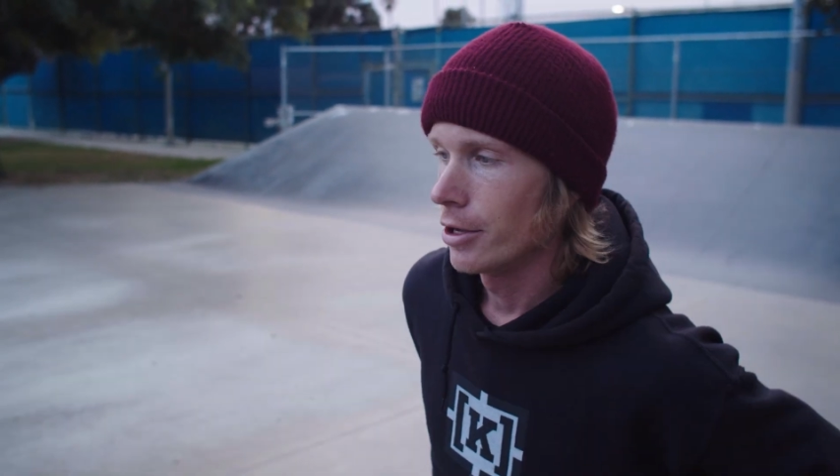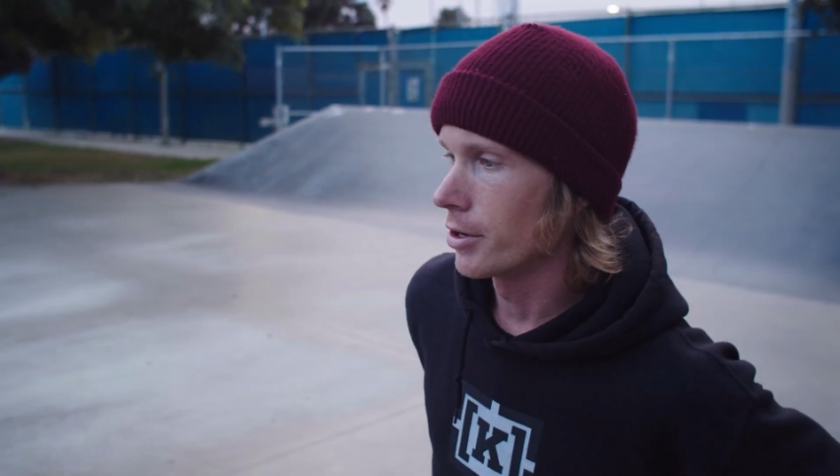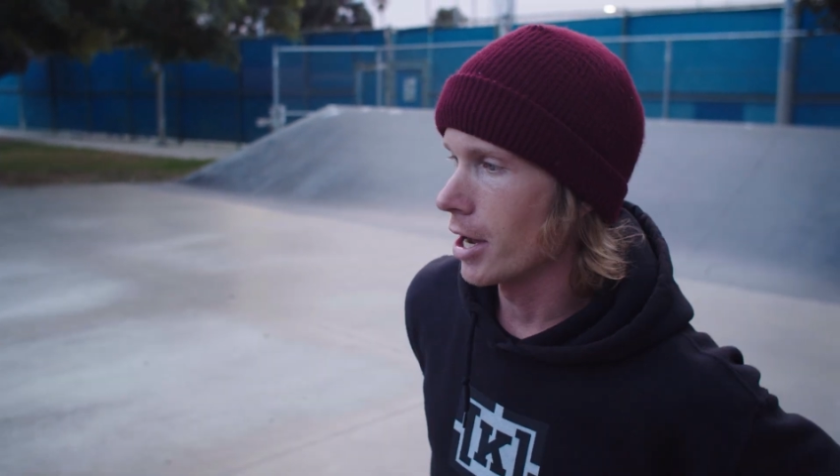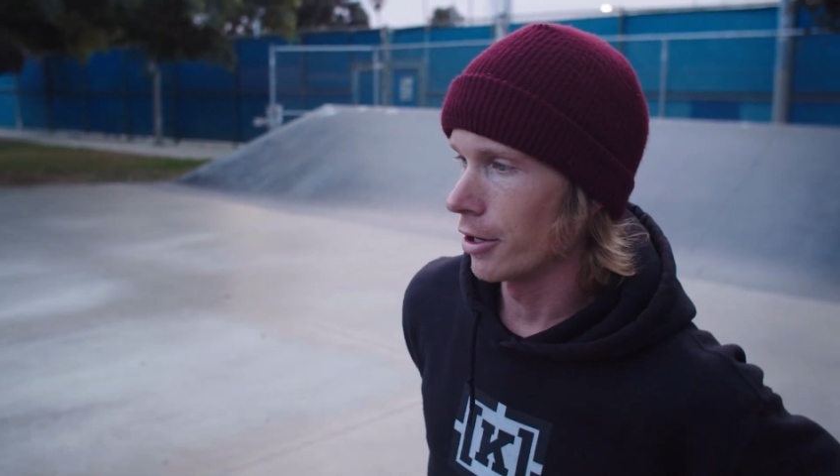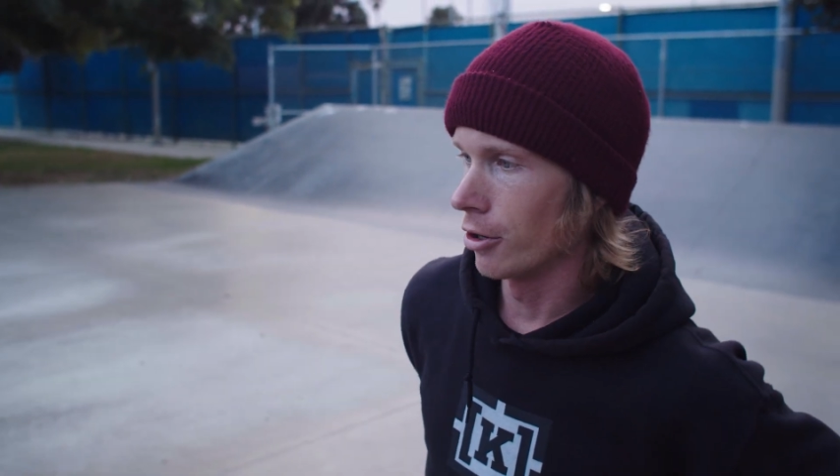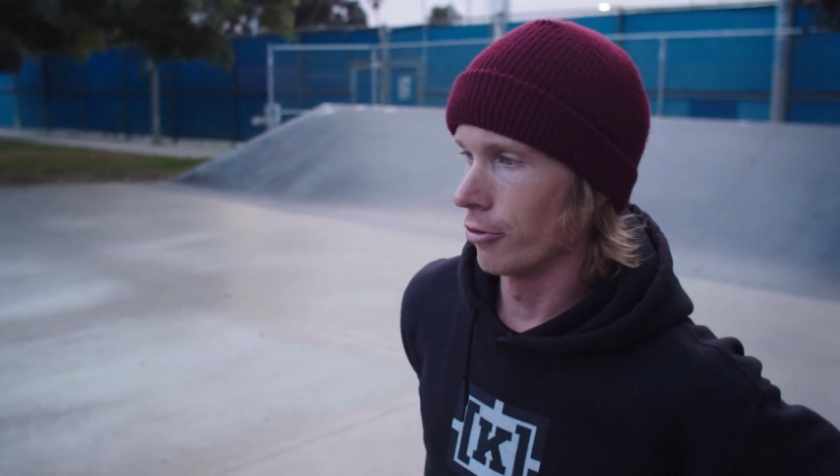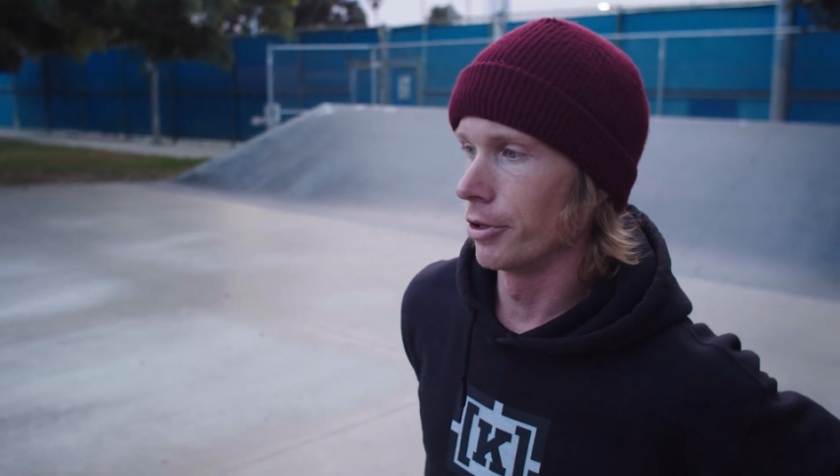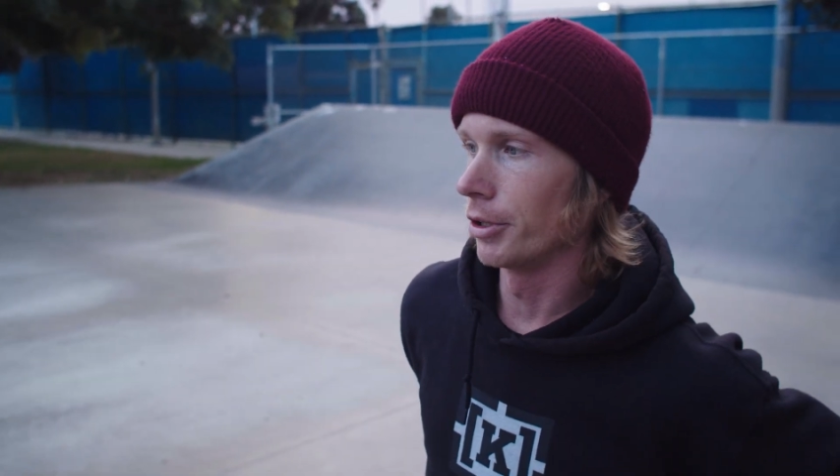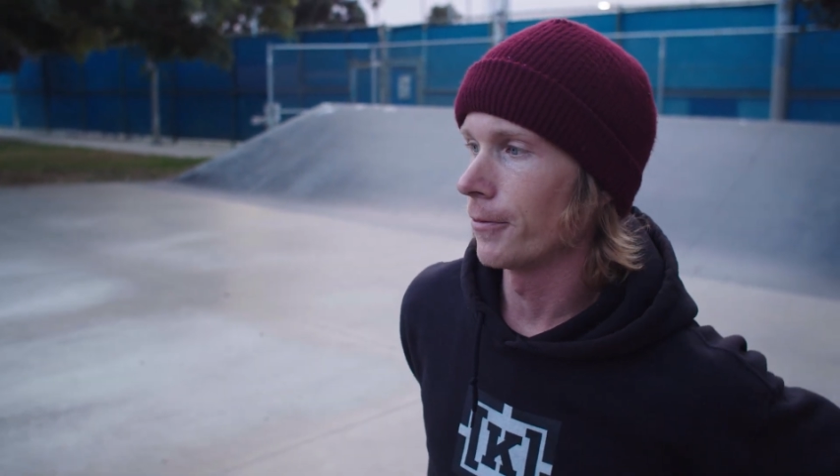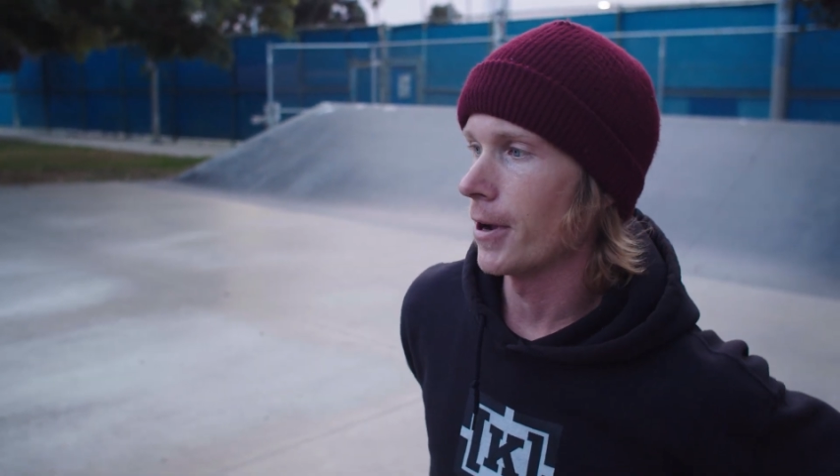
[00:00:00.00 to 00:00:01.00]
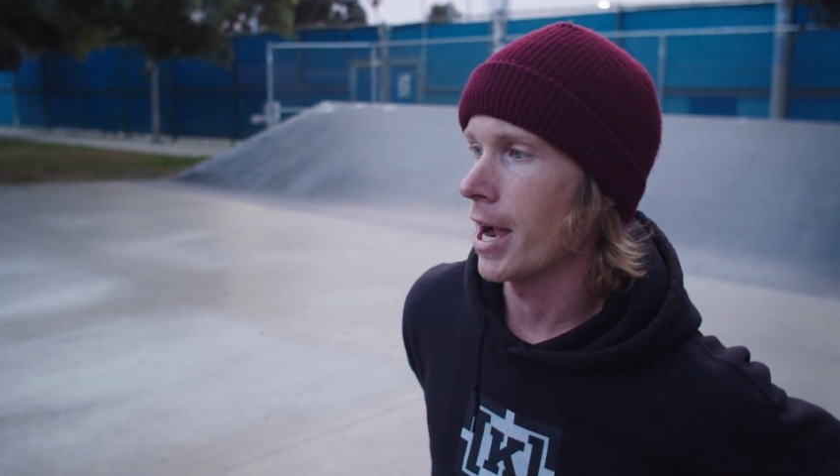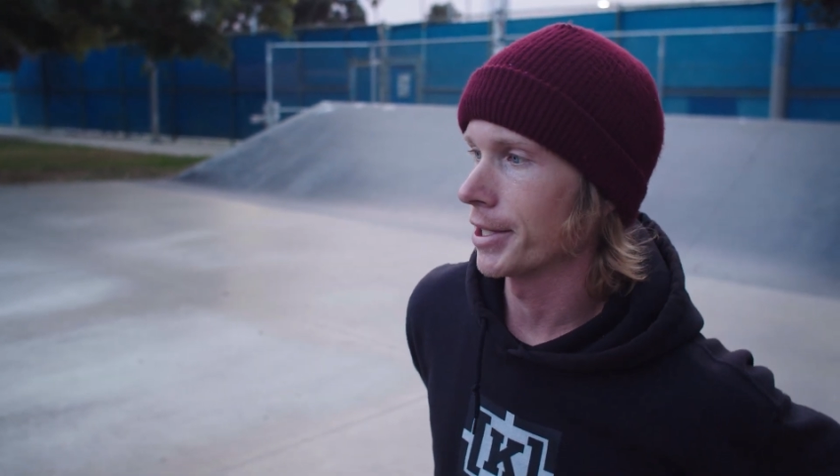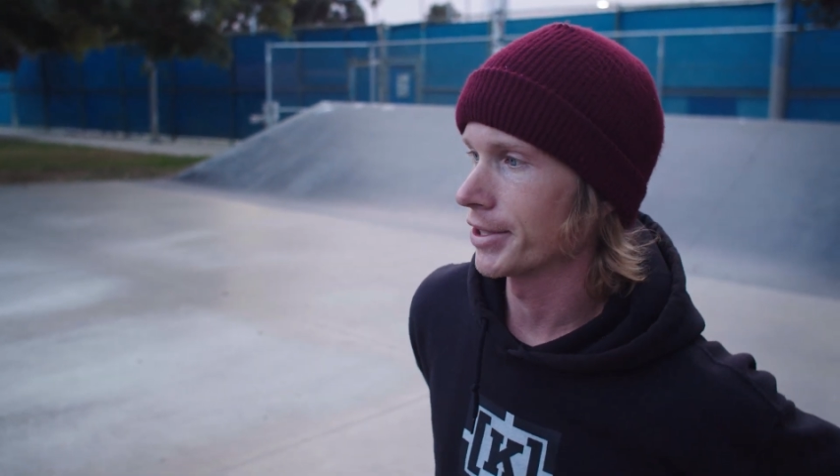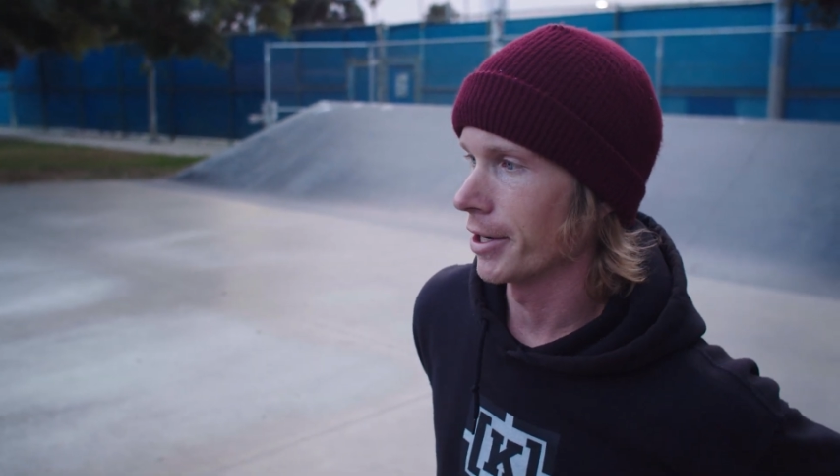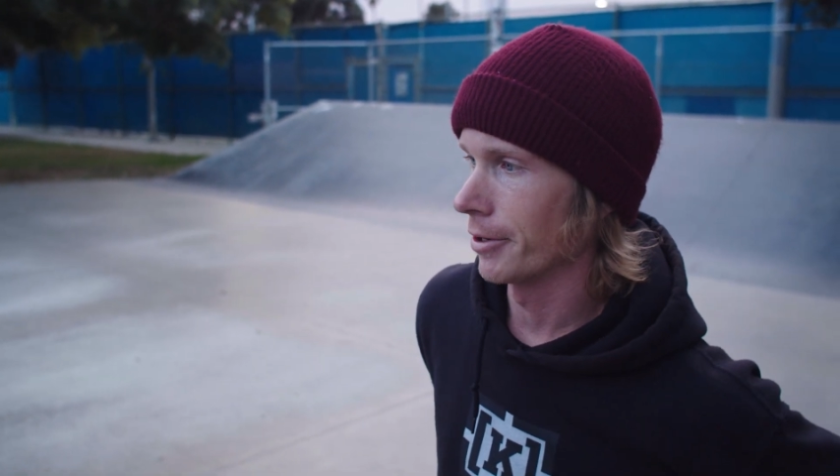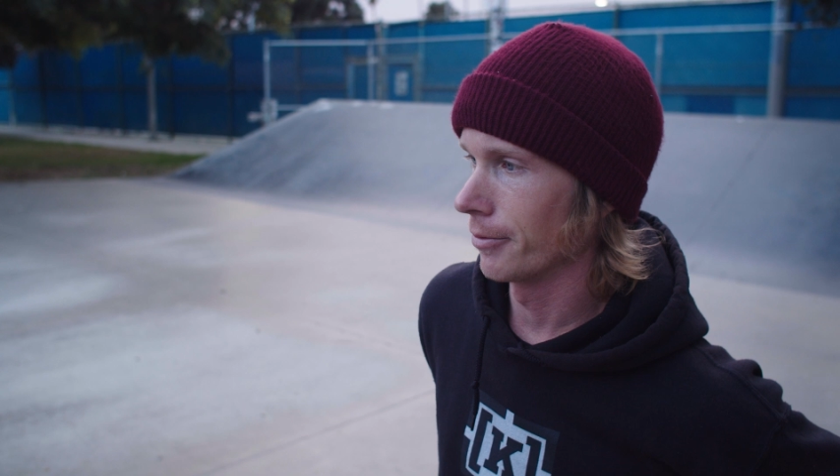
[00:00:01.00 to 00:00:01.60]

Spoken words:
you gotta go really fast,